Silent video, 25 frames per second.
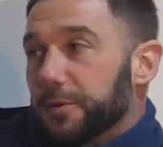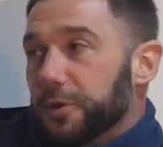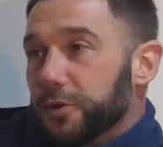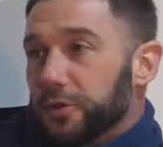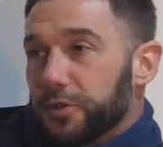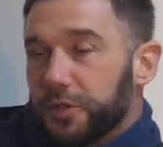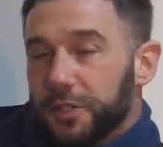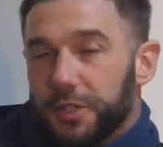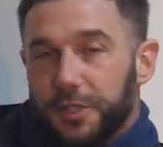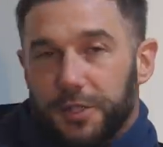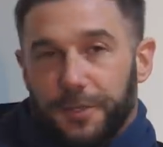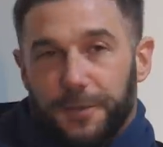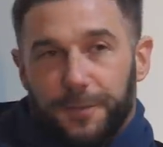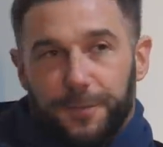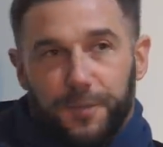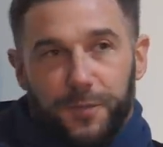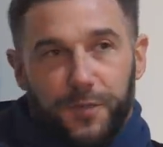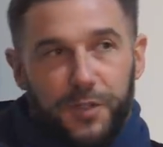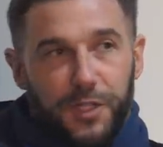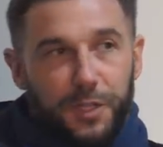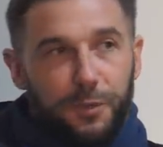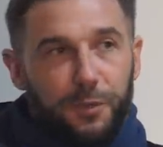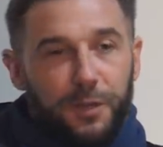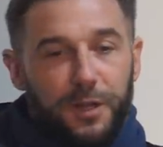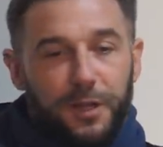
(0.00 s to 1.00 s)
Because
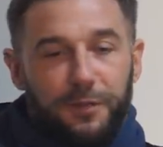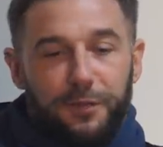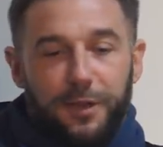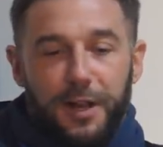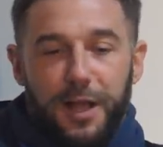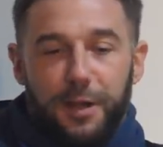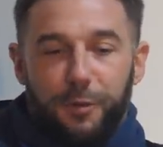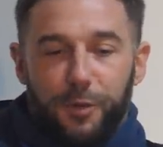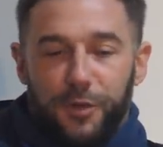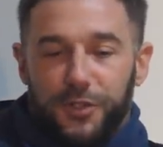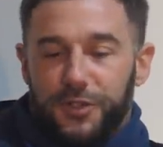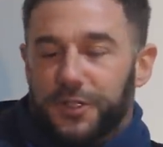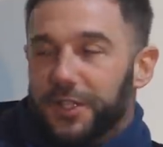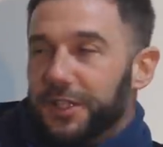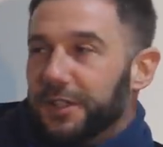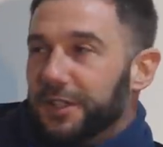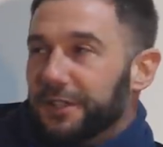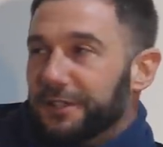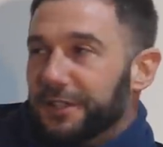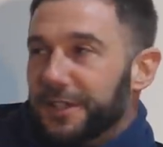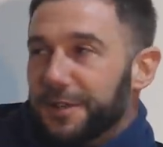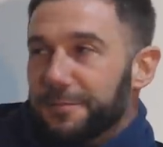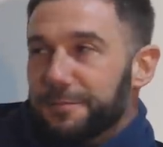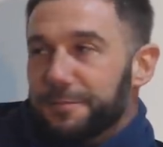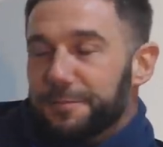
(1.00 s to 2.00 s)
see, whenever I wasn't in the
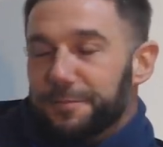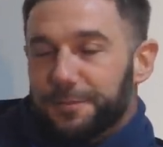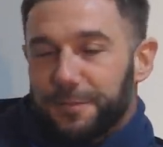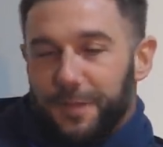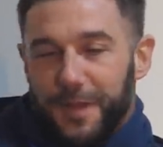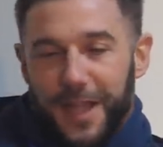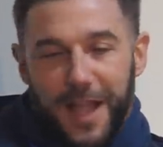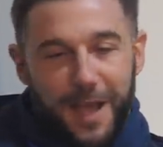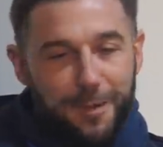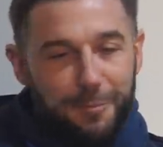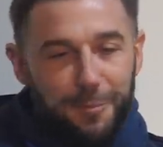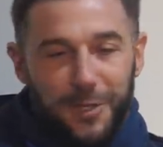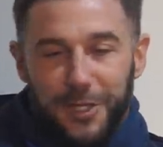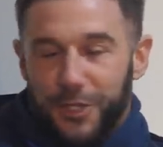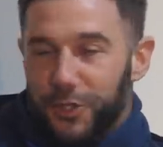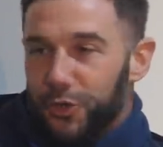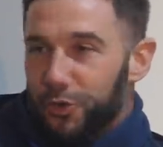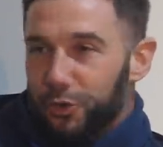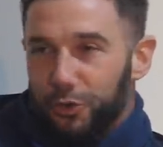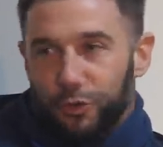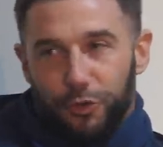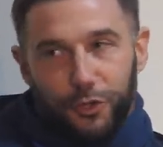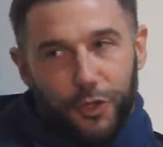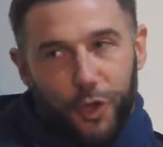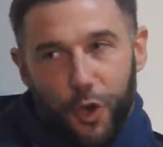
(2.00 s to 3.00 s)
team, I made
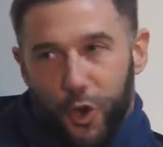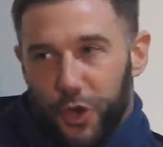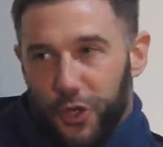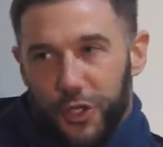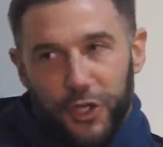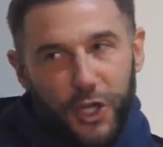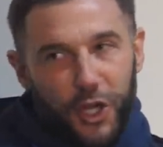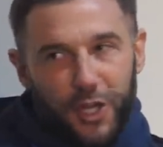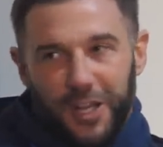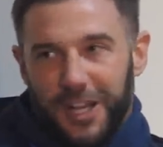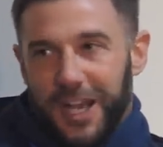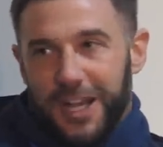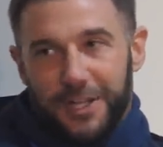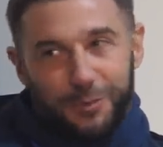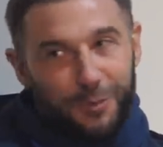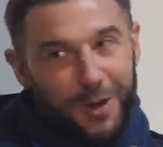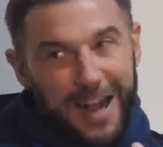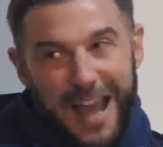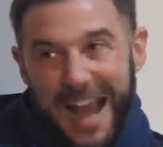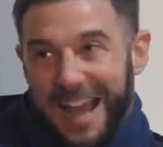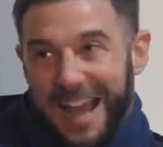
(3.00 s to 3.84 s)
sure that all the young lads were